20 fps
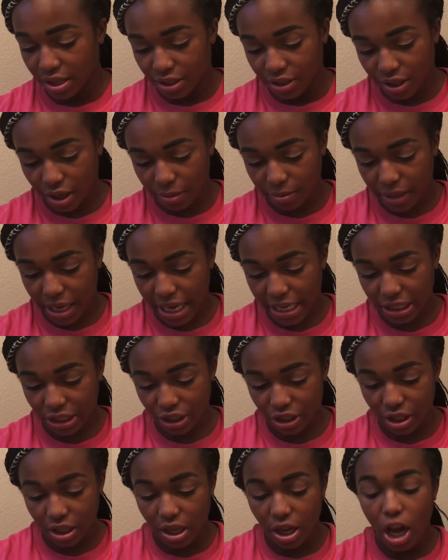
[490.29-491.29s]
So I'm
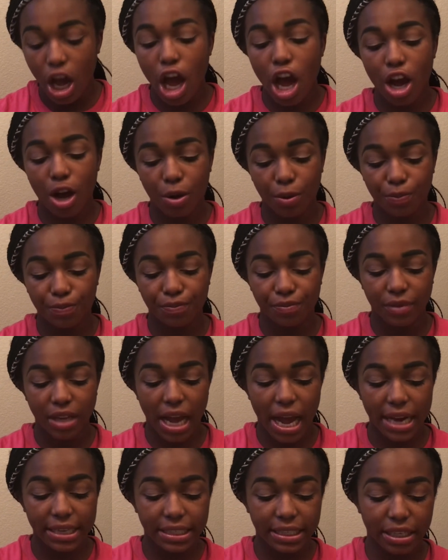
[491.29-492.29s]
kind of,
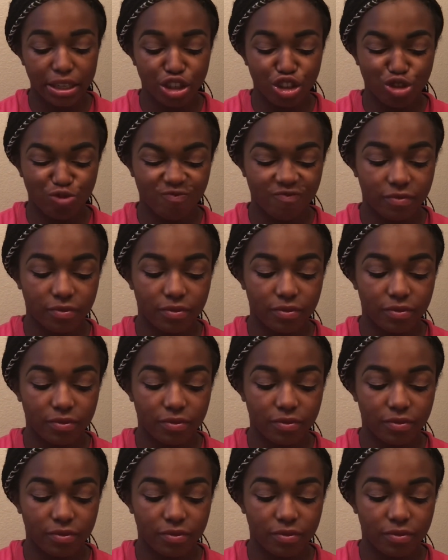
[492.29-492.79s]
I did